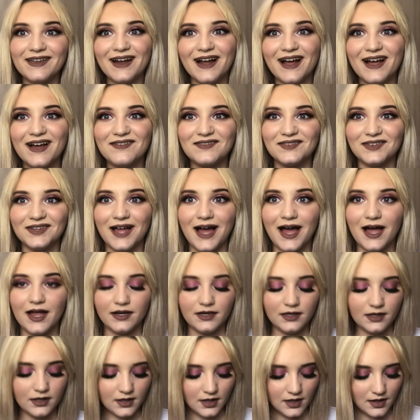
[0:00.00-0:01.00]
I have
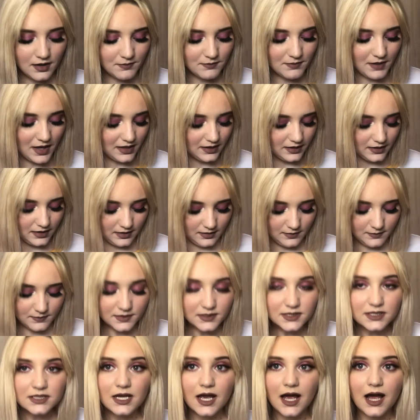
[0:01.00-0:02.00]
lined my
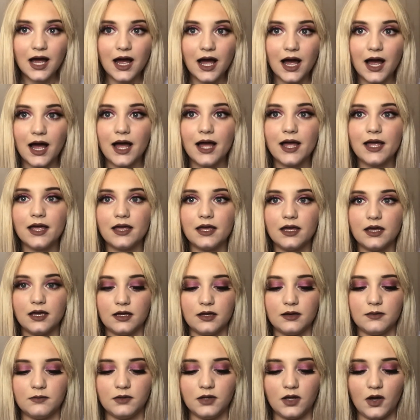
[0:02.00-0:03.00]
lips, I
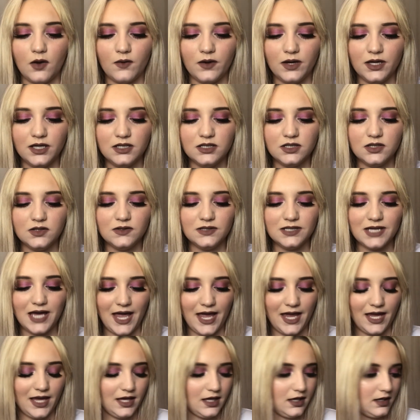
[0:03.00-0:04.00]
am going to
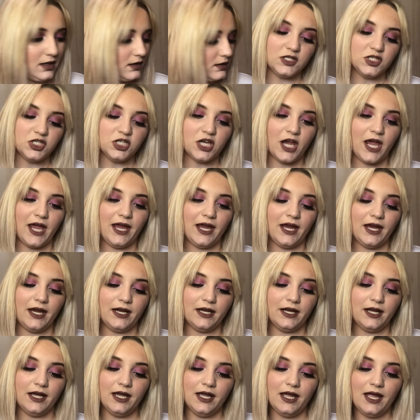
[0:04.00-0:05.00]
take
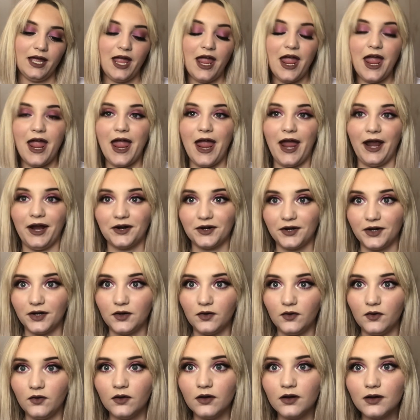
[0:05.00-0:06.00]
shade
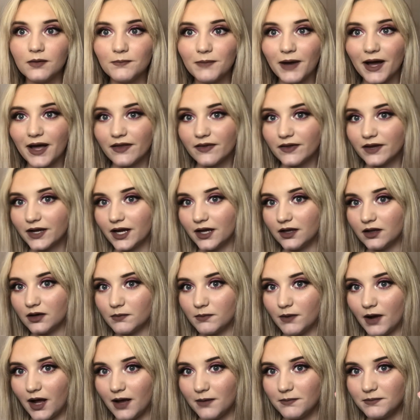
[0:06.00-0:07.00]
Ariel by the
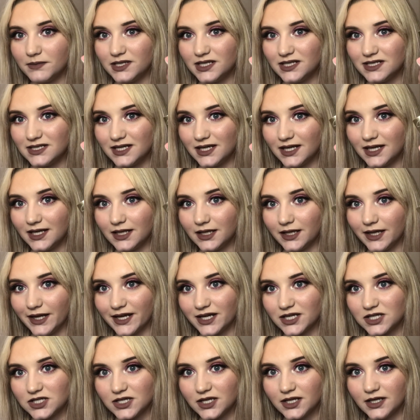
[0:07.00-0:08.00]
Colourpop Disney
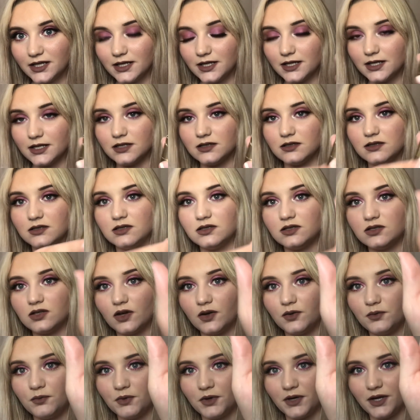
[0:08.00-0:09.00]
collection. It's
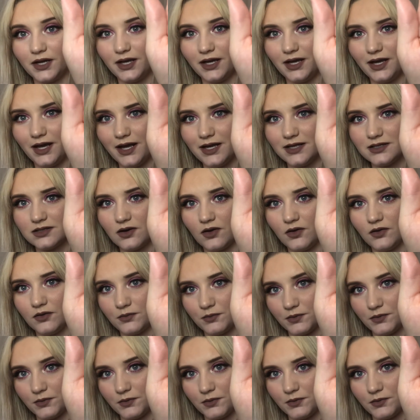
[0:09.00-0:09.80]
so pretty. It has all the